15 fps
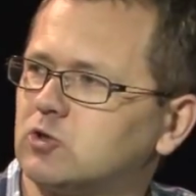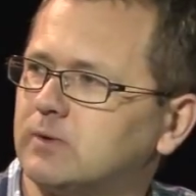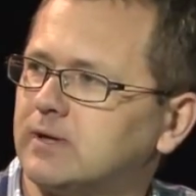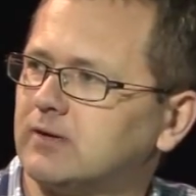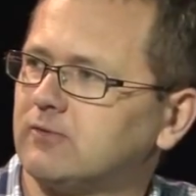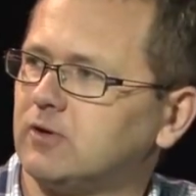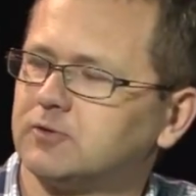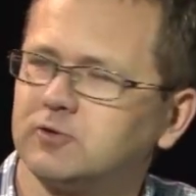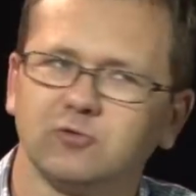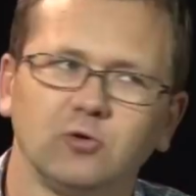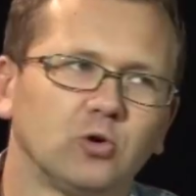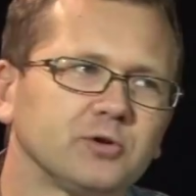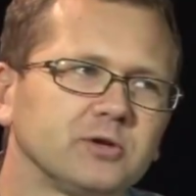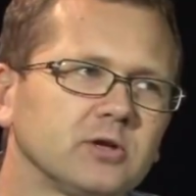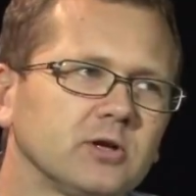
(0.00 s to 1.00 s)
so we have a lot of
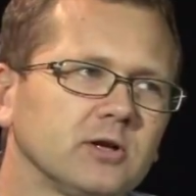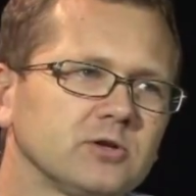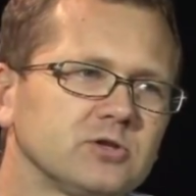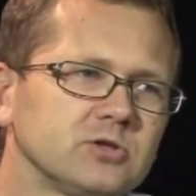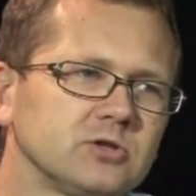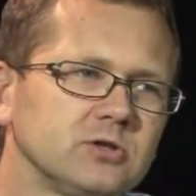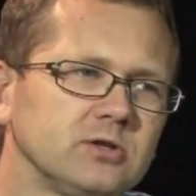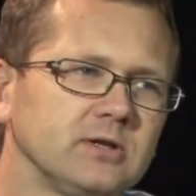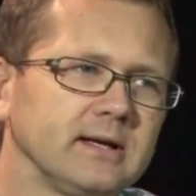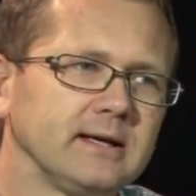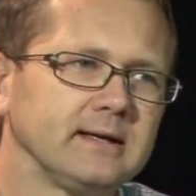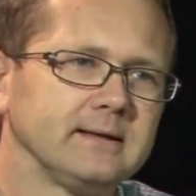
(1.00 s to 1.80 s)
horticulture